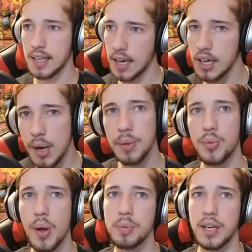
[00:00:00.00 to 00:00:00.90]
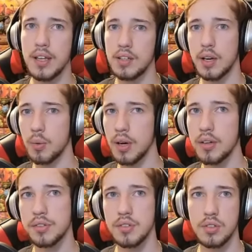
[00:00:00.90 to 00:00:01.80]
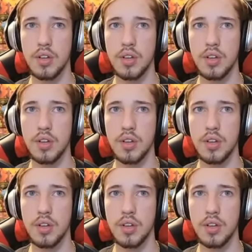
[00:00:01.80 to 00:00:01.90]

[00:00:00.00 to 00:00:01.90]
cannot be replicated anywhere else.